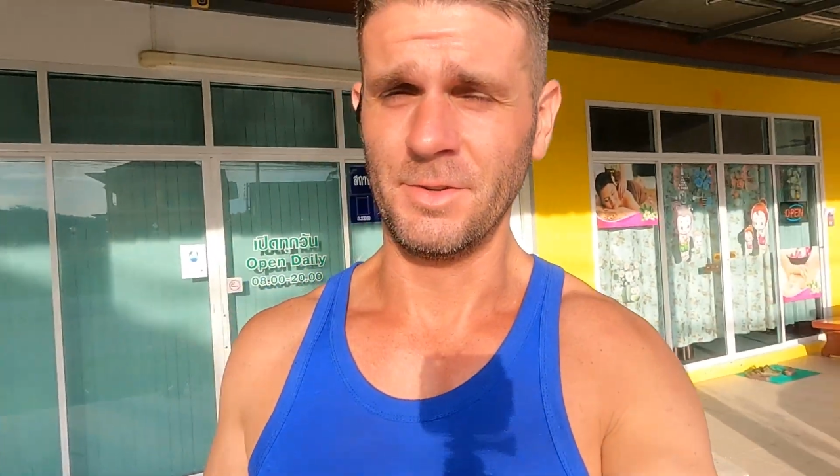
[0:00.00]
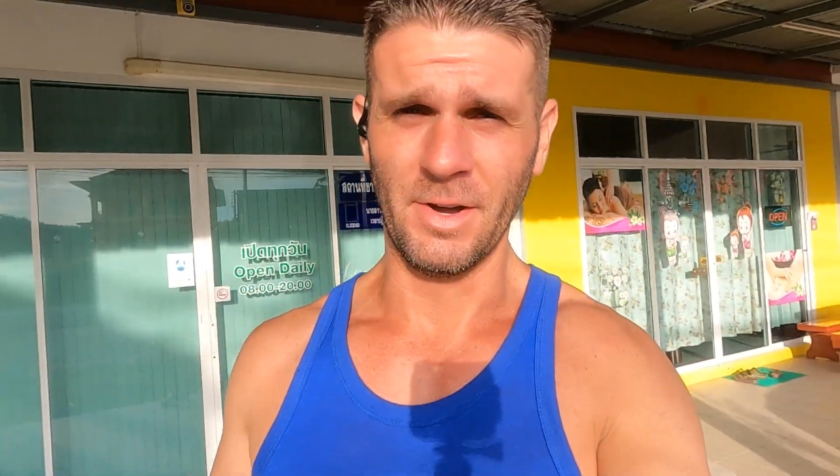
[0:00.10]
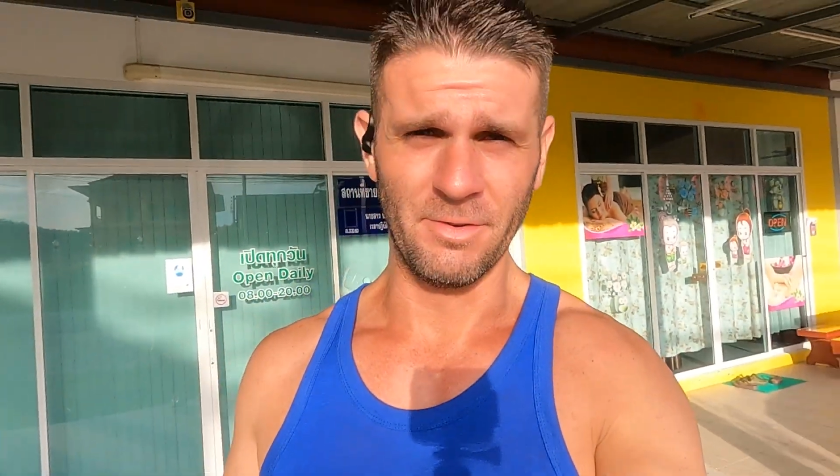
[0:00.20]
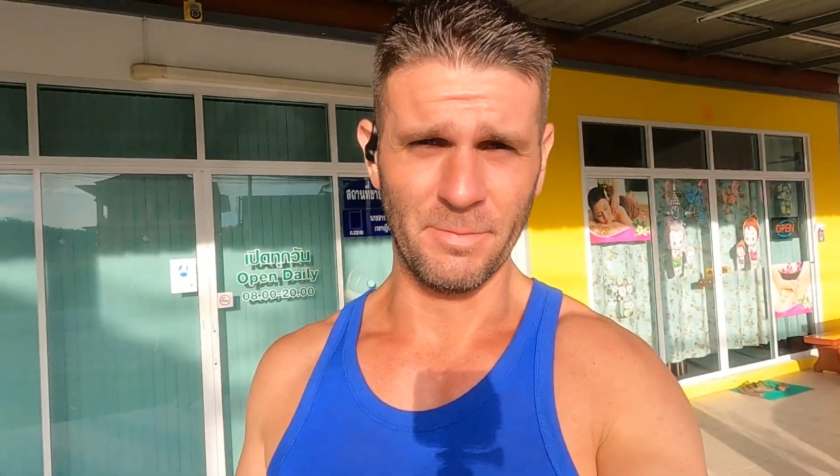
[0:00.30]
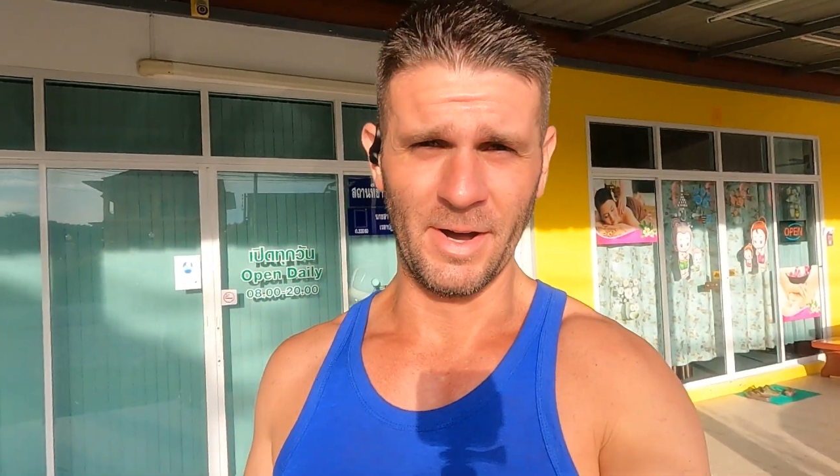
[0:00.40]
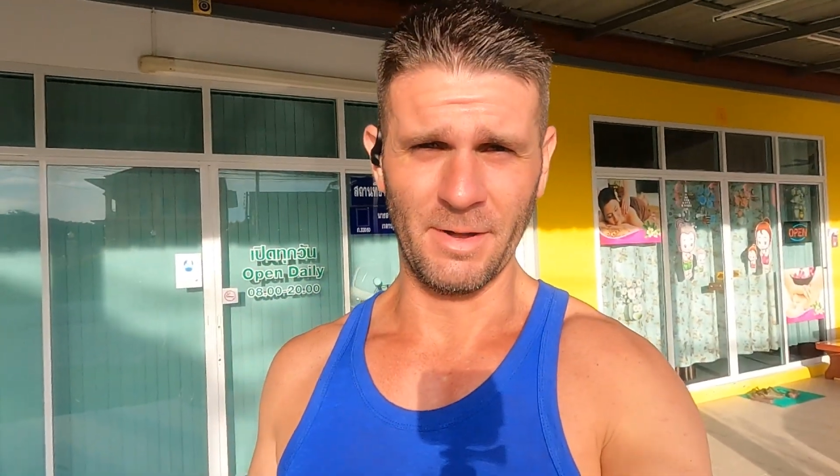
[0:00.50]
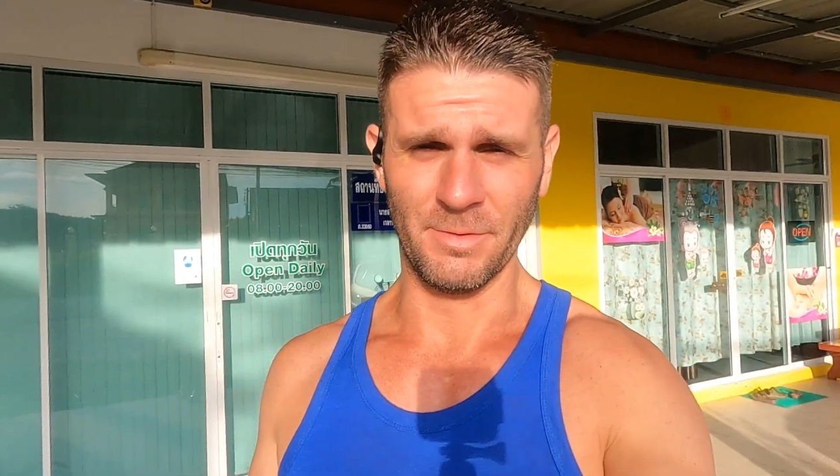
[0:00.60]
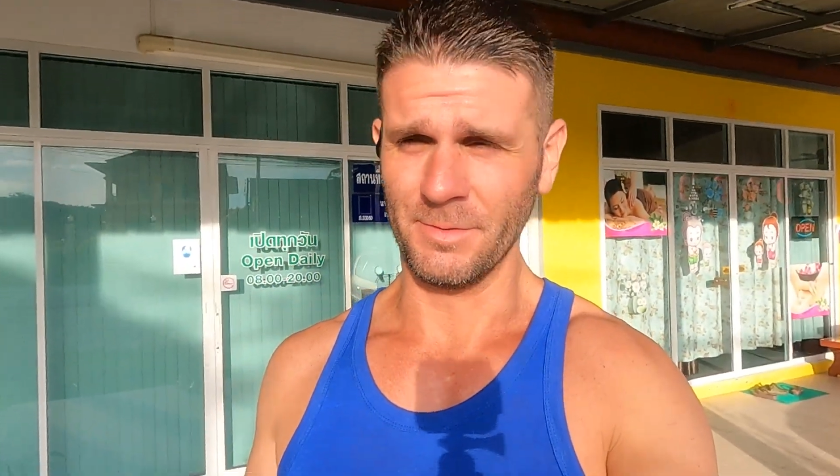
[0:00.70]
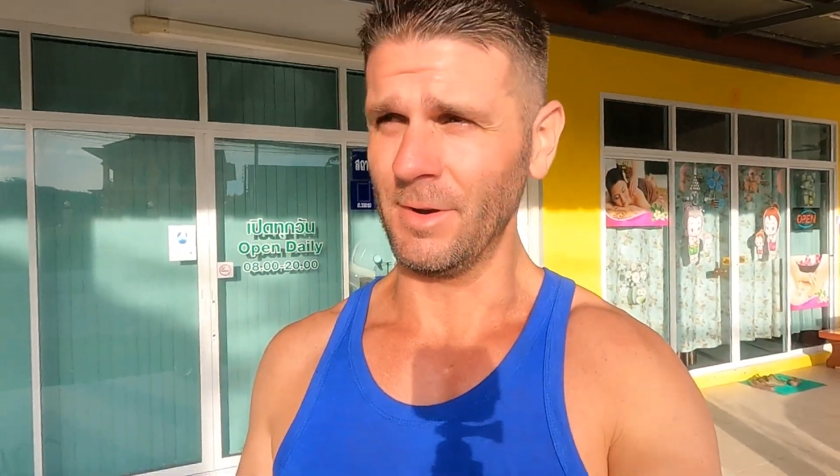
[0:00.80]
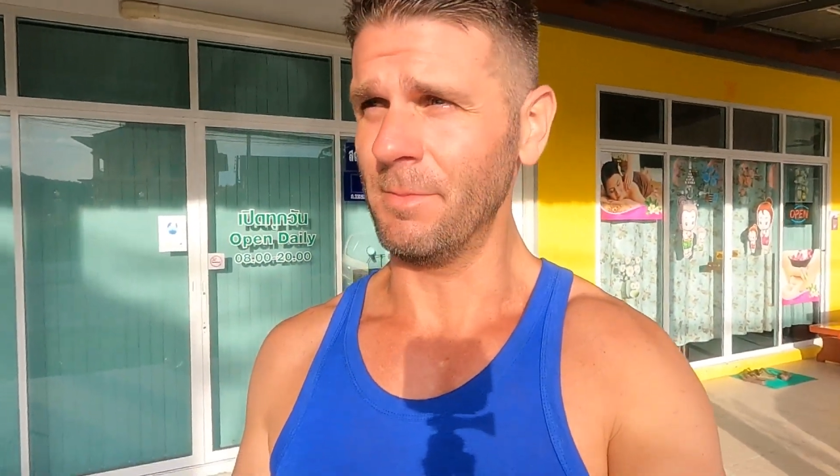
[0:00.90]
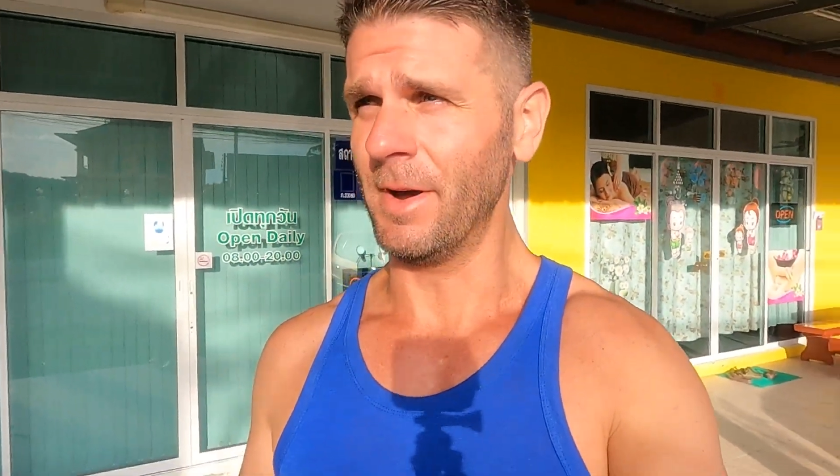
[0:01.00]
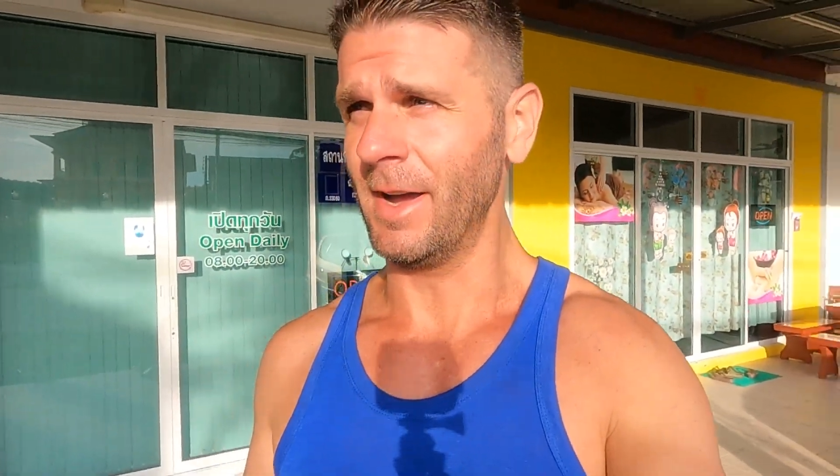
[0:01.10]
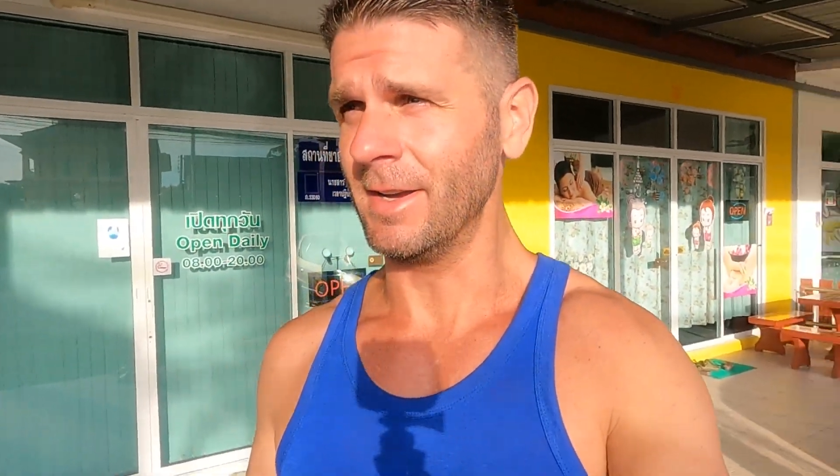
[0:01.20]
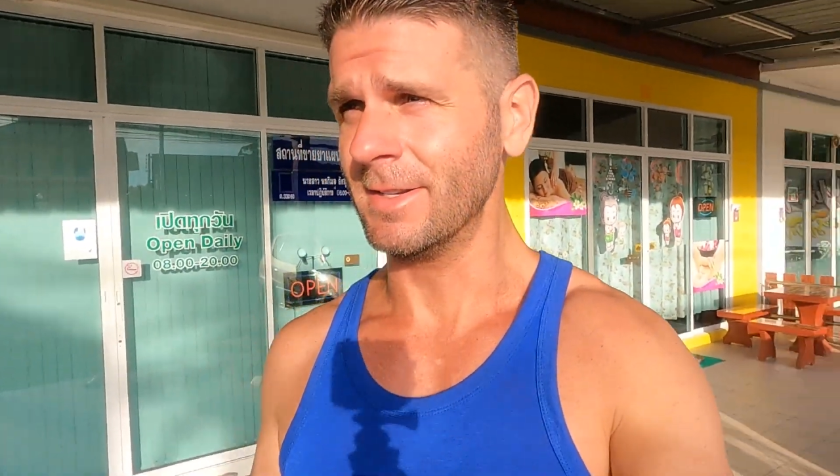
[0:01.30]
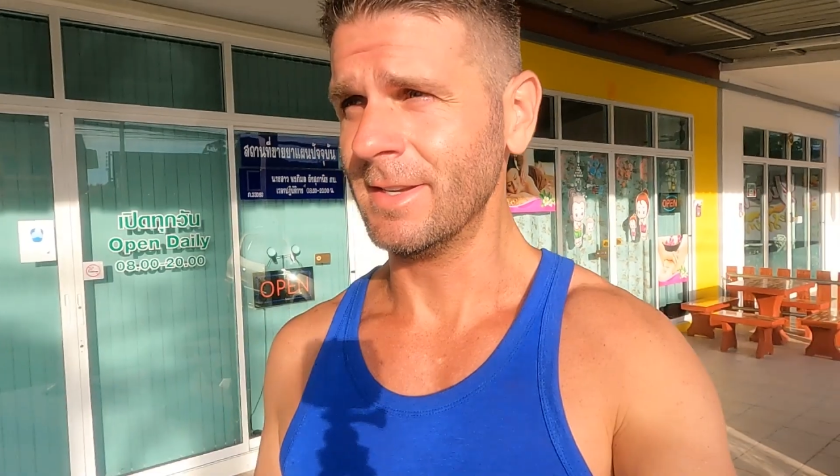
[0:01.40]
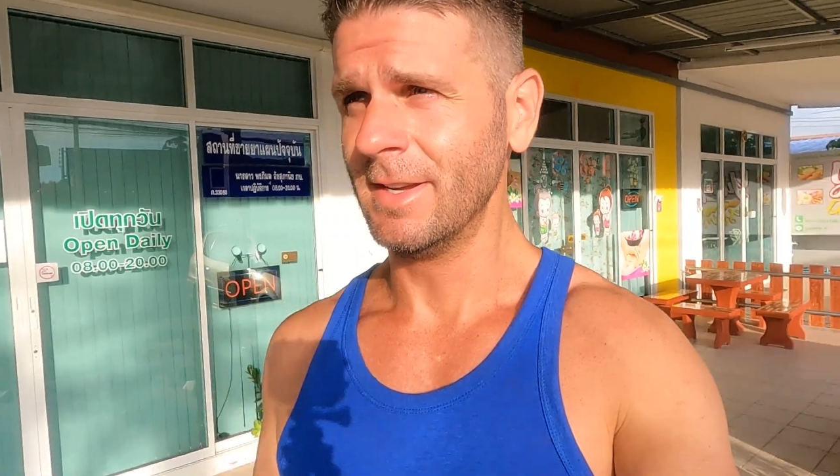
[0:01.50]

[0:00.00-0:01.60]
uh, 200 baht was what I paid